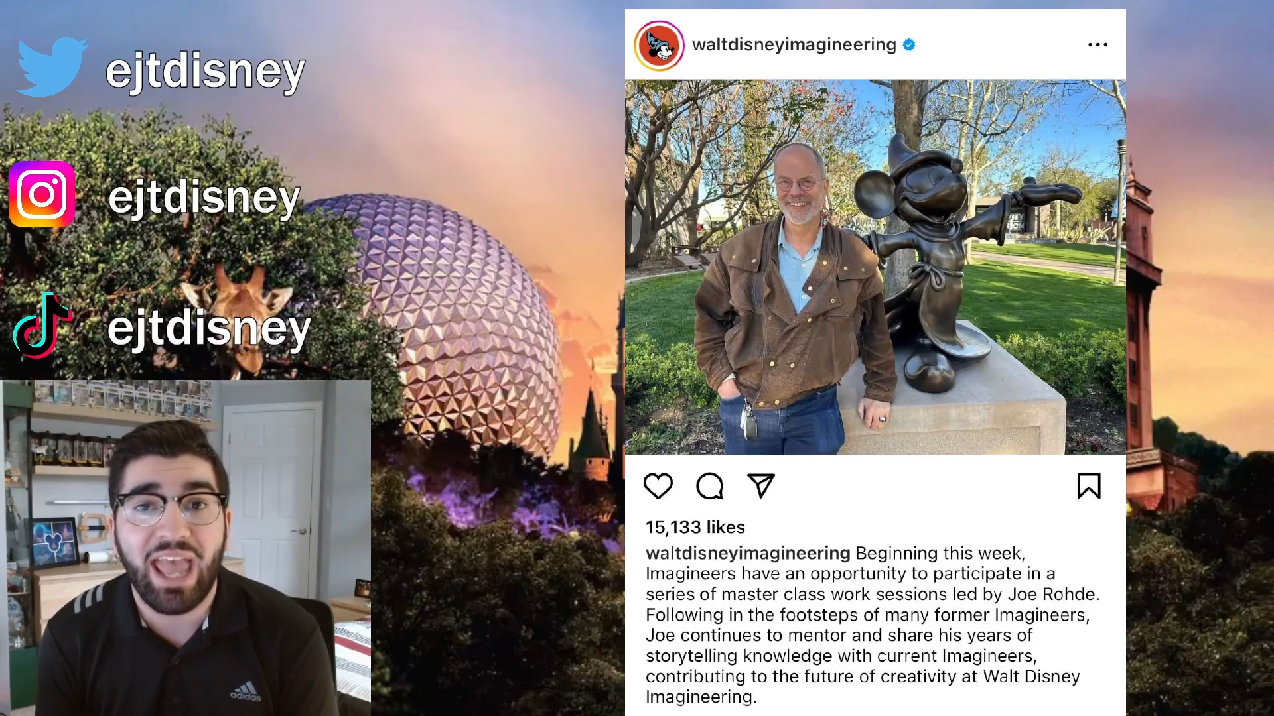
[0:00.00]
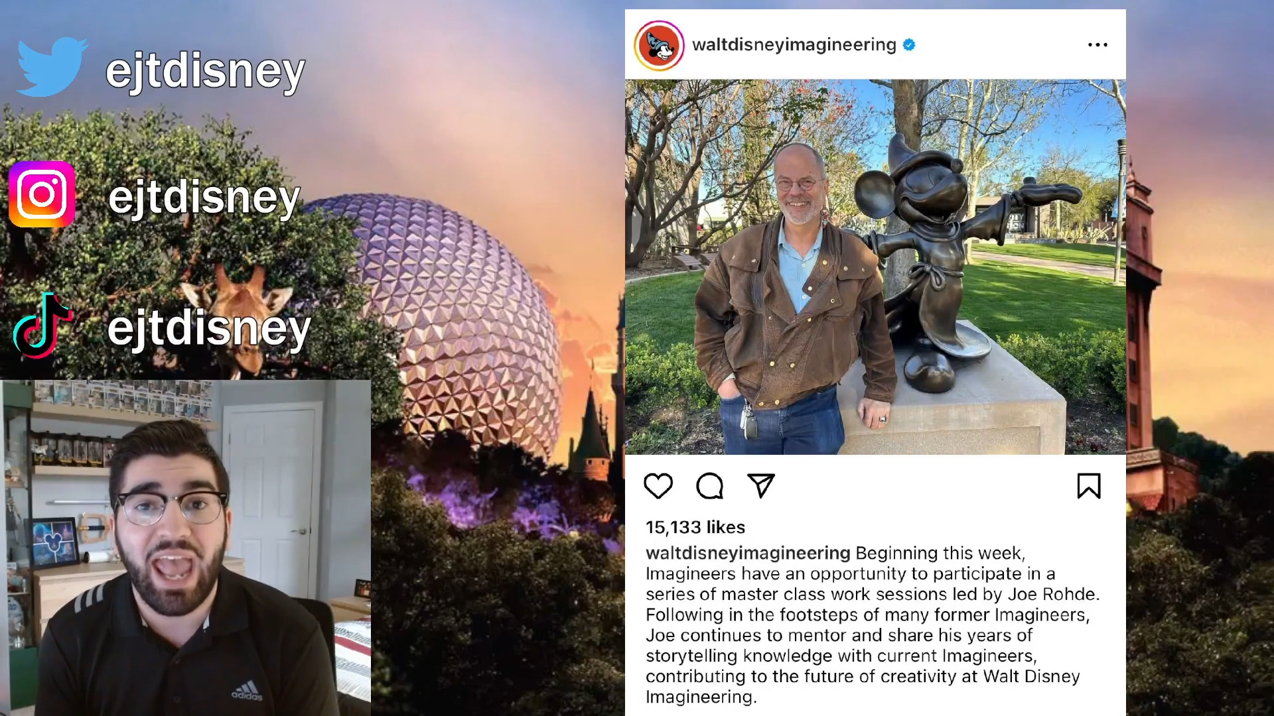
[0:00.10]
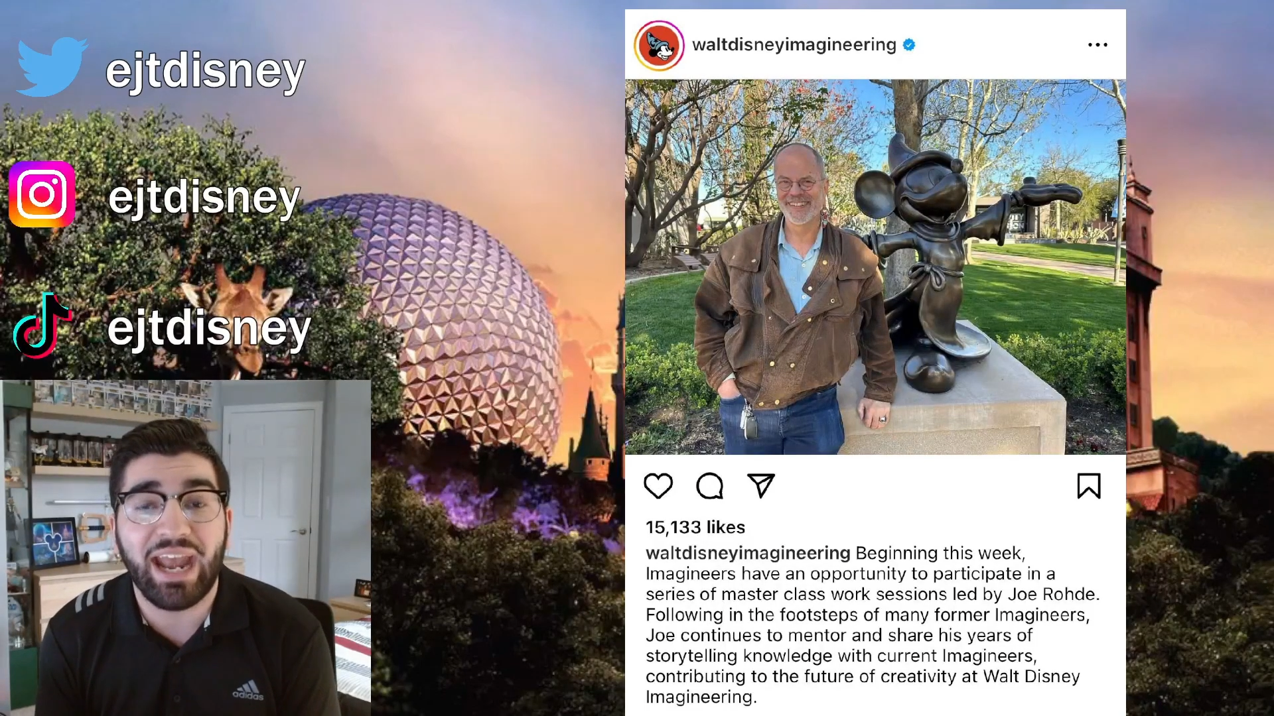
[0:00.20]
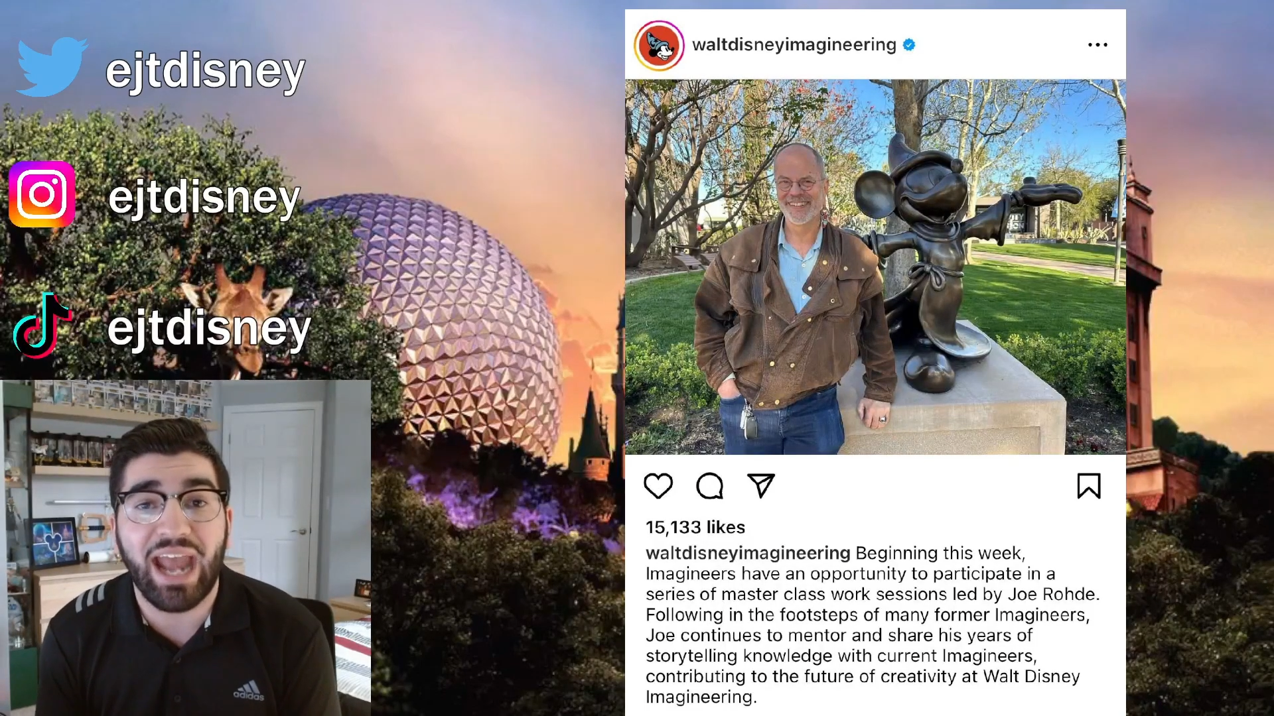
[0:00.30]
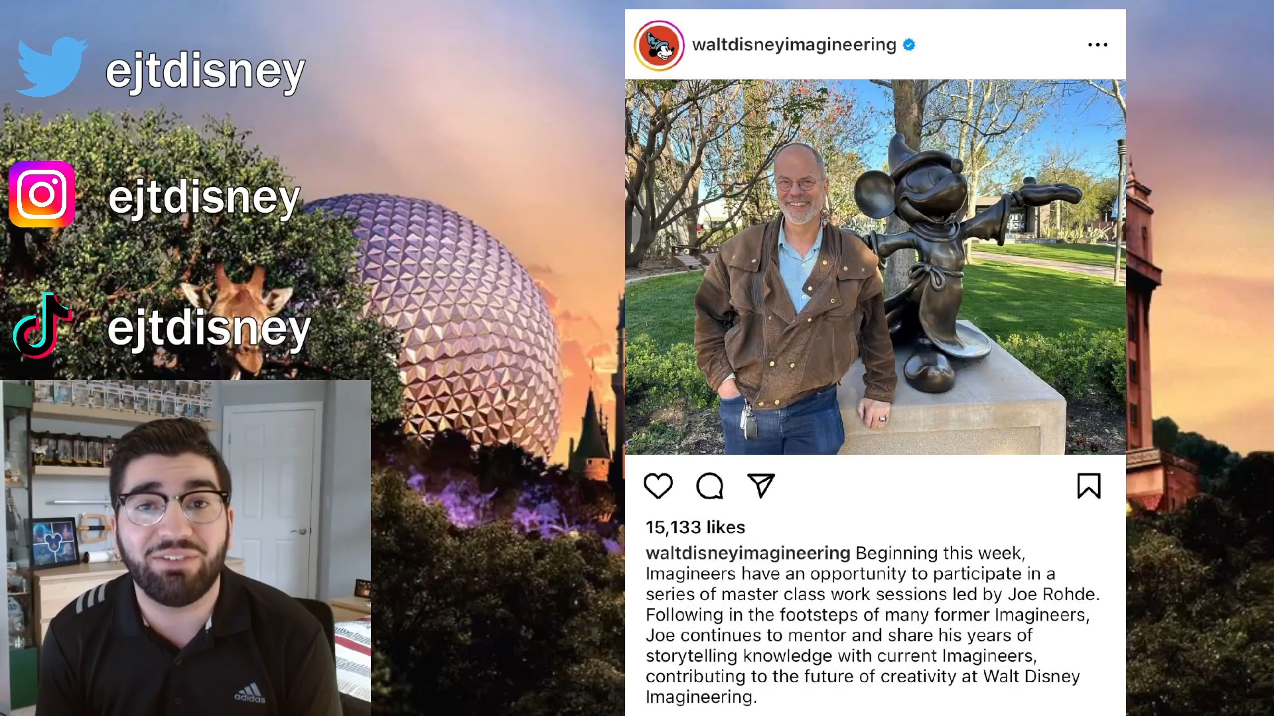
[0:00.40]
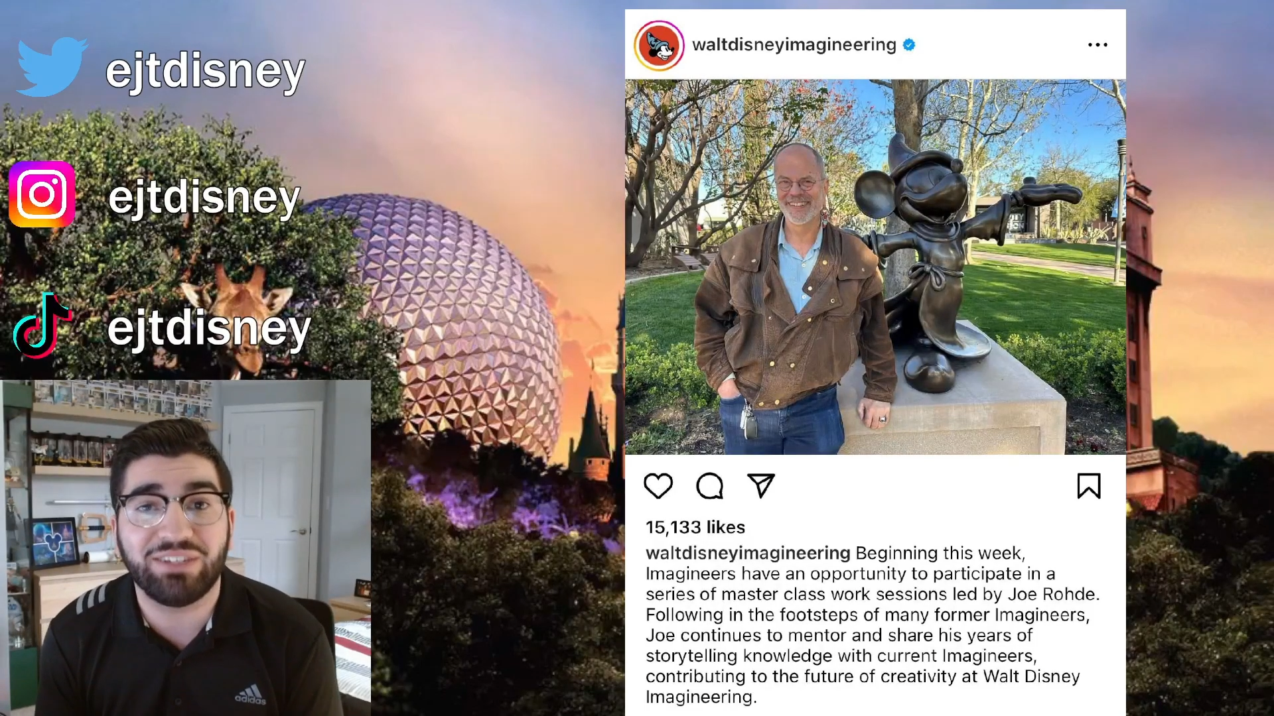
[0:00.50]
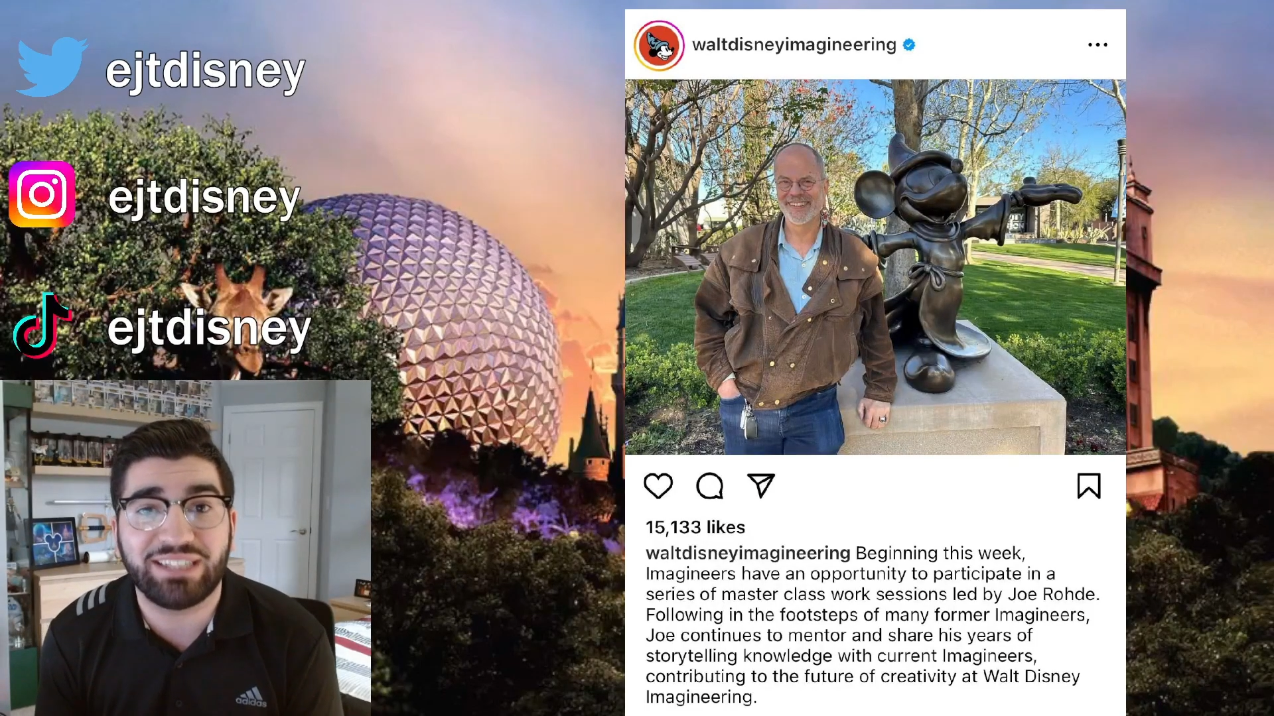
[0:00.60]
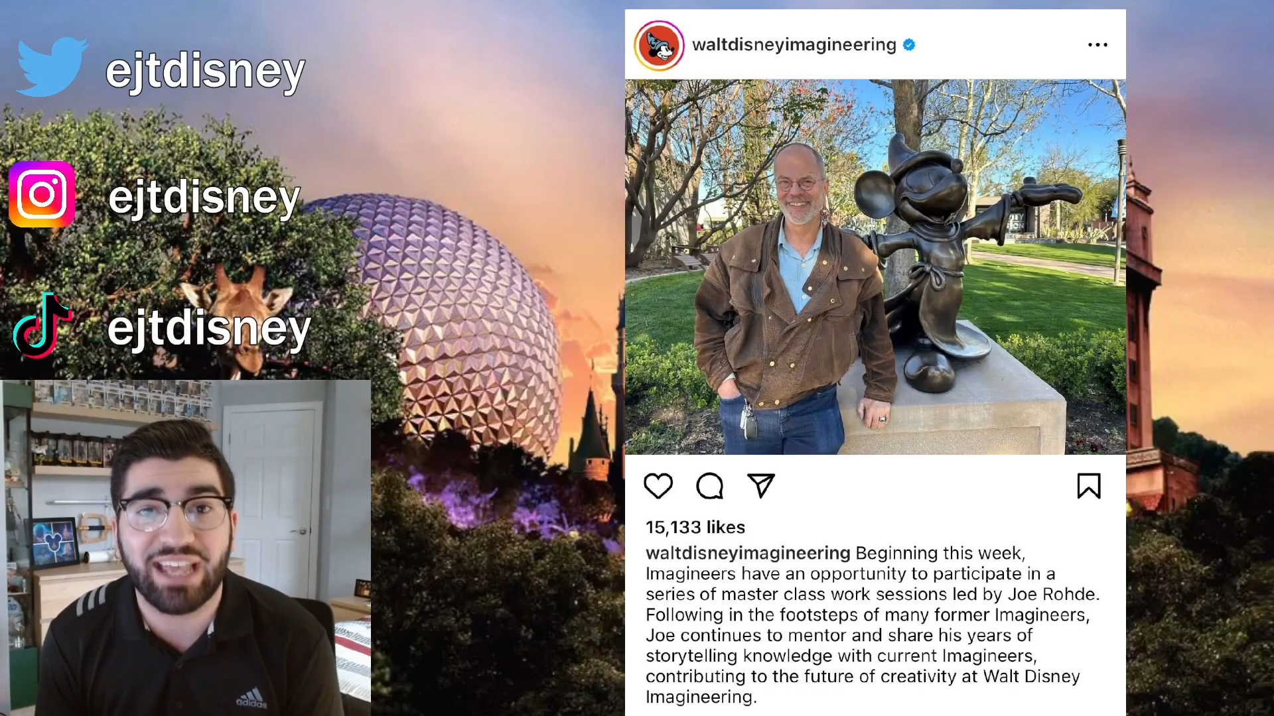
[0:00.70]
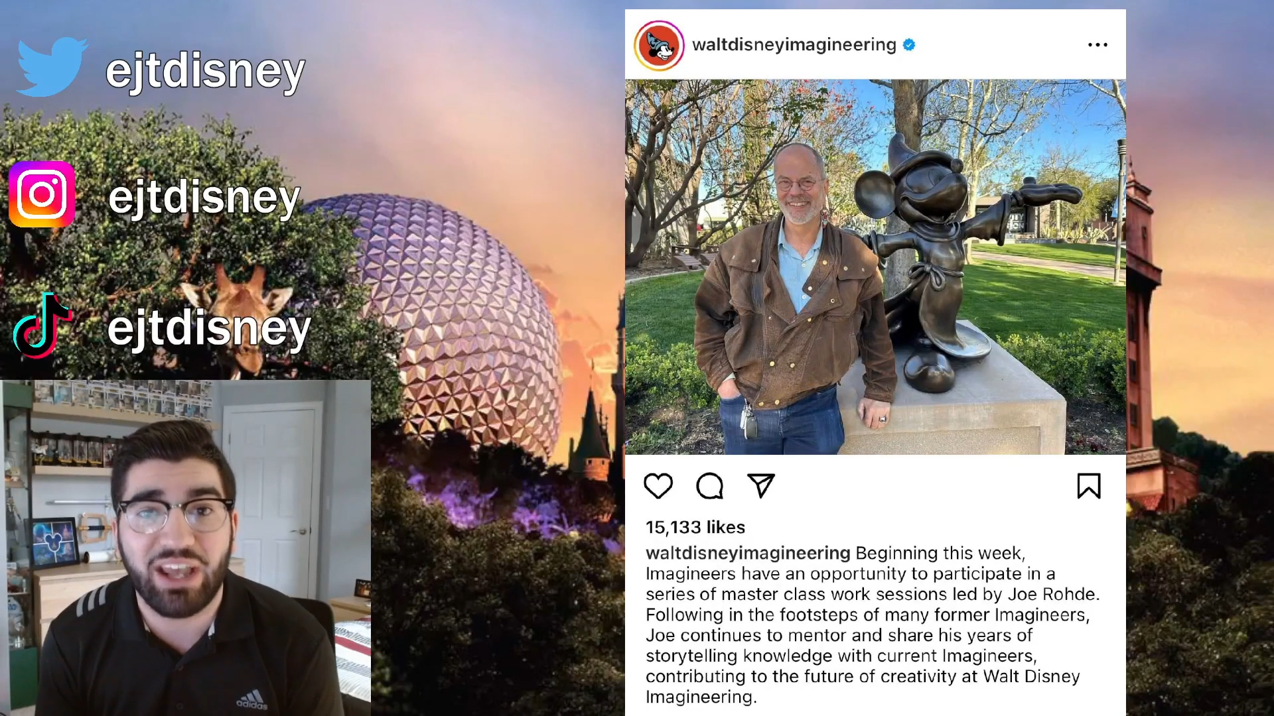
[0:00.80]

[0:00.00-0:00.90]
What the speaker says: and have a say